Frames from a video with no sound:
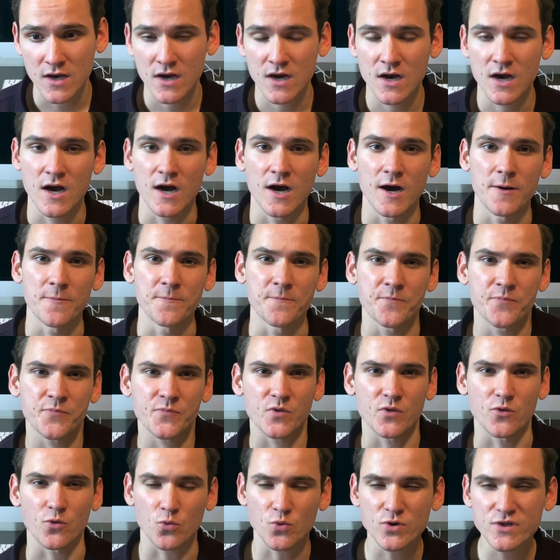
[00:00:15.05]

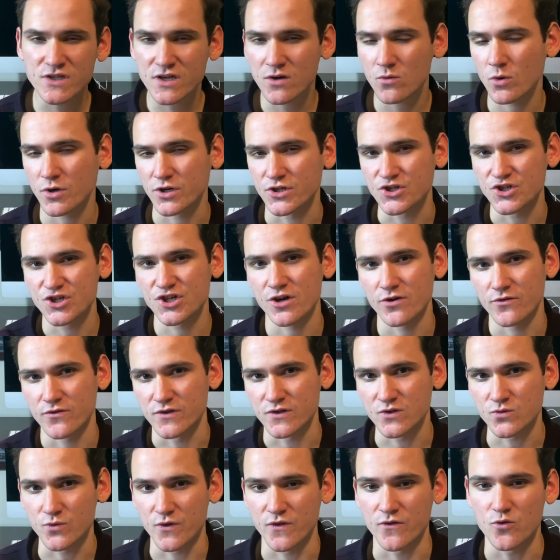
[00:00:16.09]
The reason I want to share
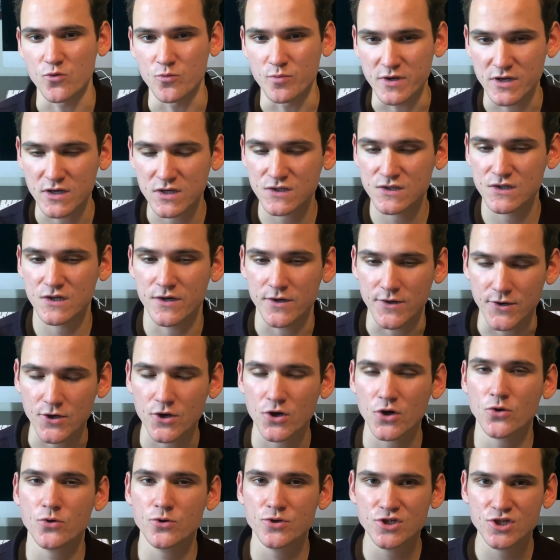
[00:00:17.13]
this with you because it
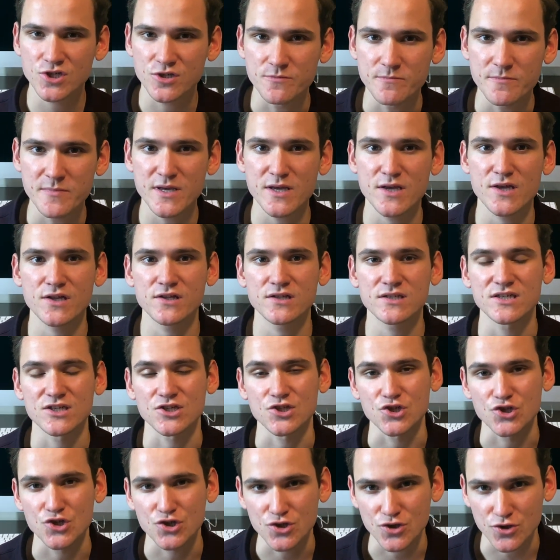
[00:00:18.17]
encouraged me to
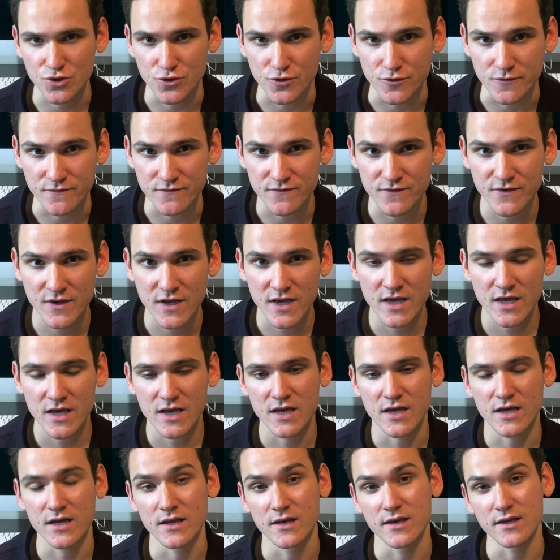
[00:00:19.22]
serve.
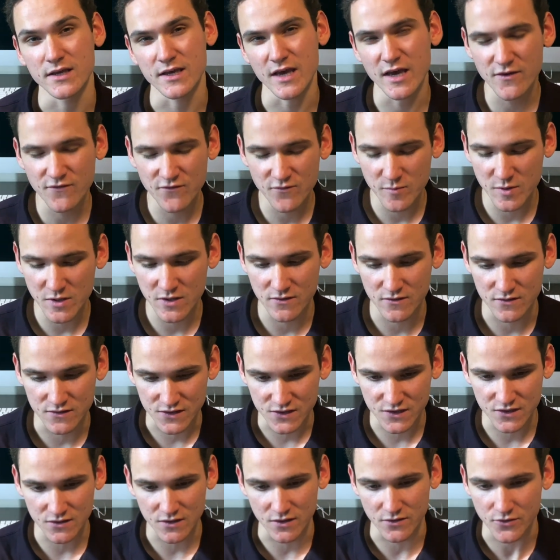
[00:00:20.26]
It gave me
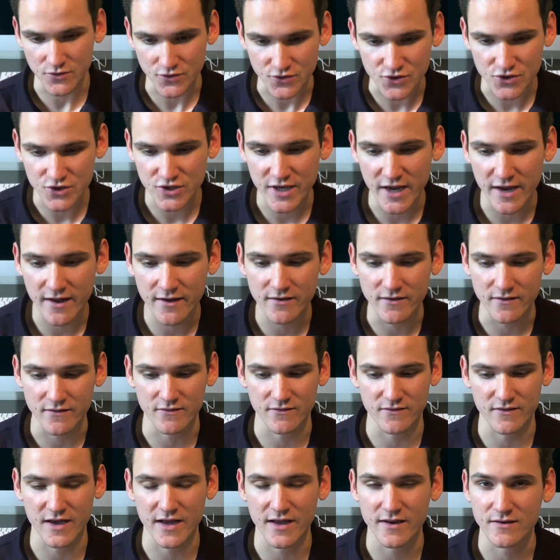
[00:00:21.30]
this understanding
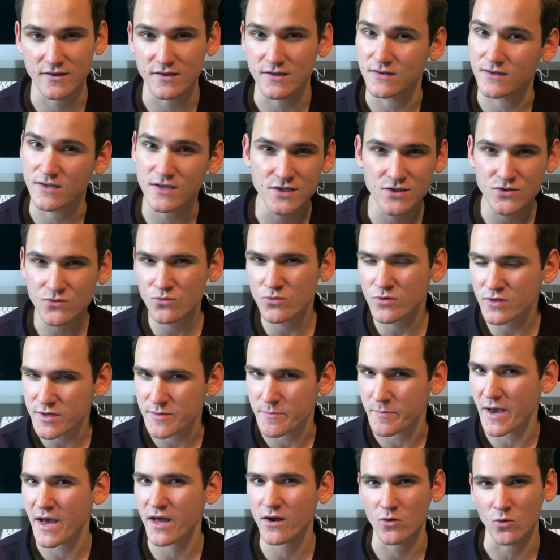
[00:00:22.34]
that it doesn't really
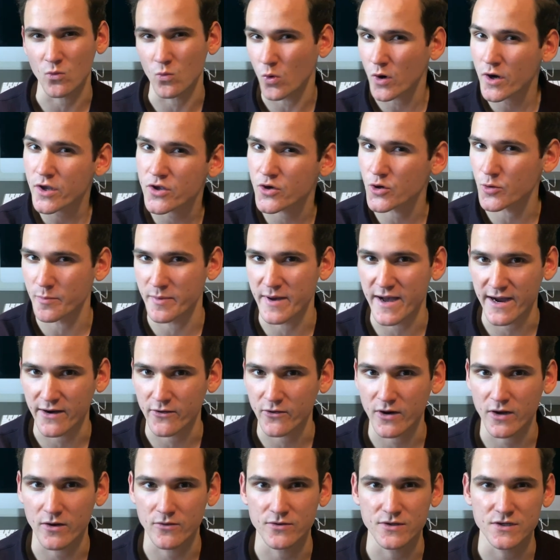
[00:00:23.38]
matter what your
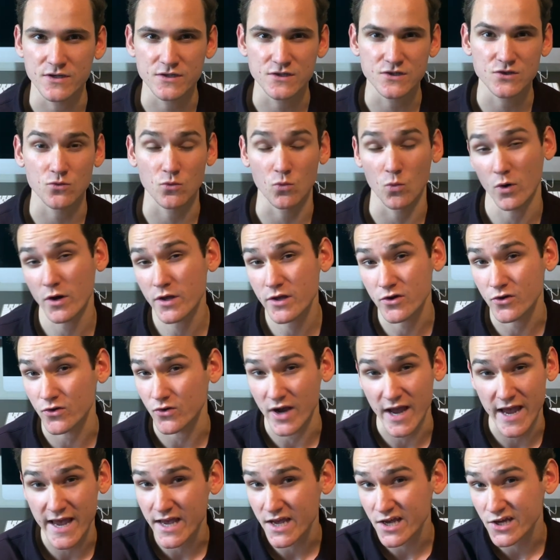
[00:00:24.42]
background is, what
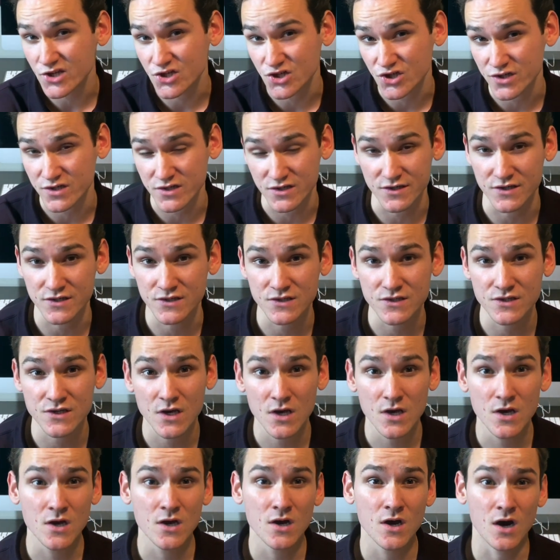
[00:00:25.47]
your age is,
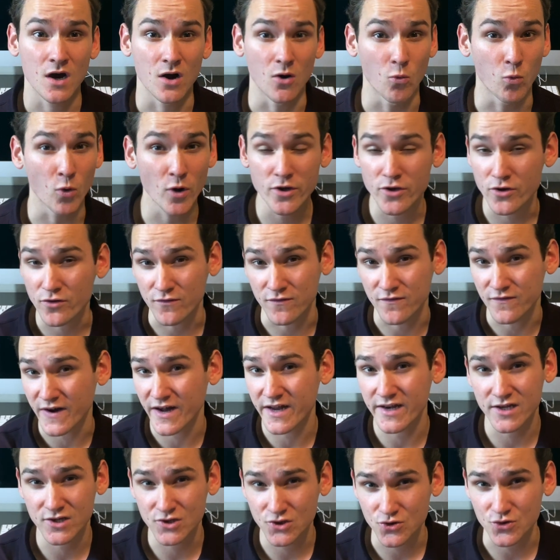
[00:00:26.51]
what your
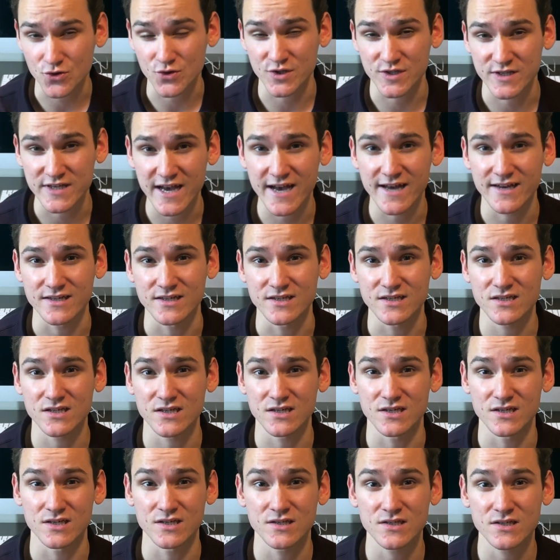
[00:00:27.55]
financial status
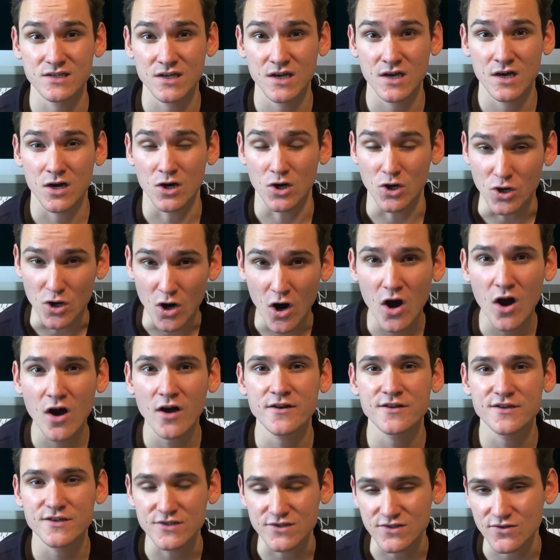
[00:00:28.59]
is.
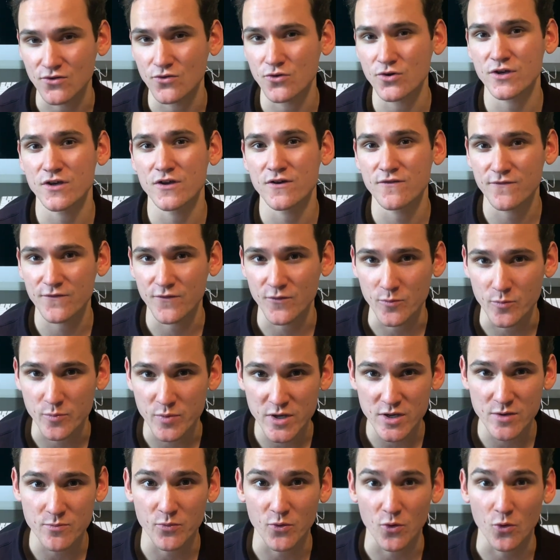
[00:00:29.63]
God is looking for
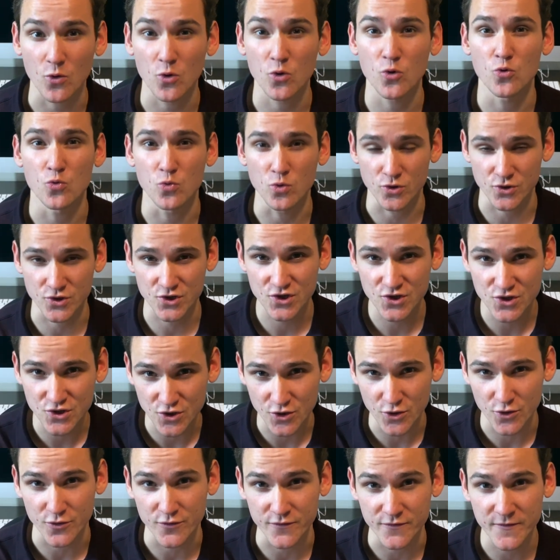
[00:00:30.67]
people who will
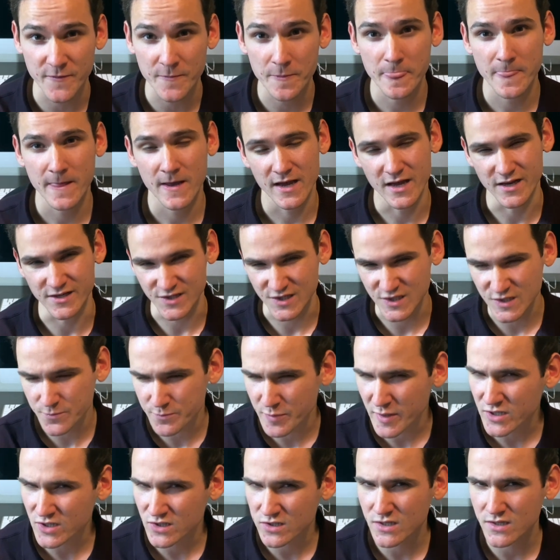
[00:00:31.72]
serve. And
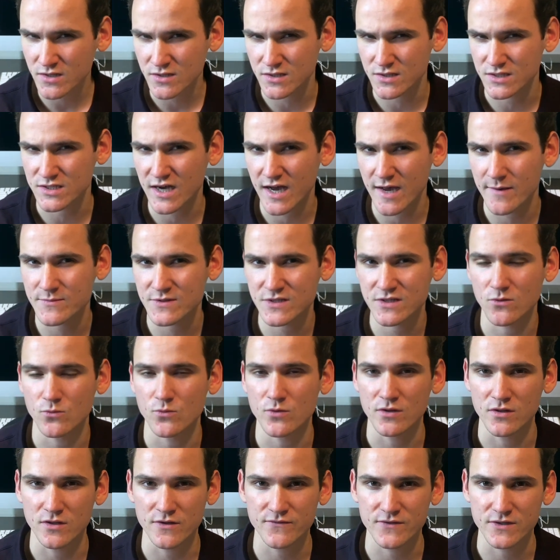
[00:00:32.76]
especially in the times that we
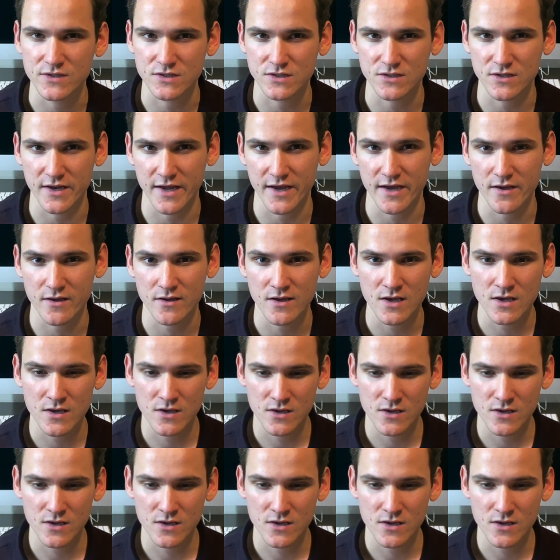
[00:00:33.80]
live in today,